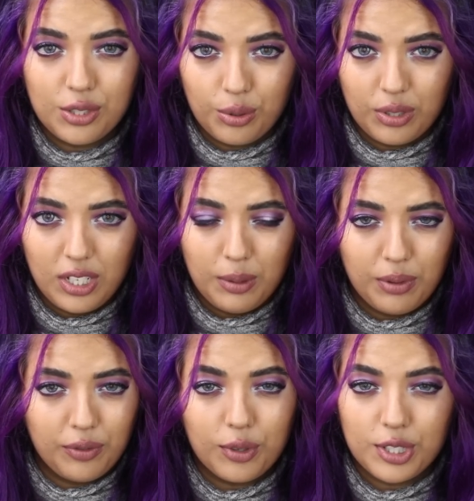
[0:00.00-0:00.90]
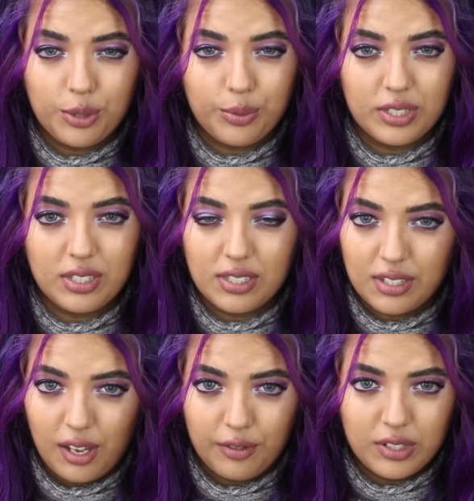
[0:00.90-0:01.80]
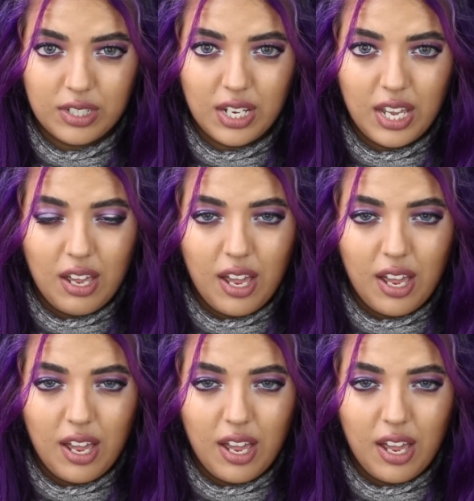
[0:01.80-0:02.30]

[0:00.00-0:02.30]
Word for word: shortly before she was discovered,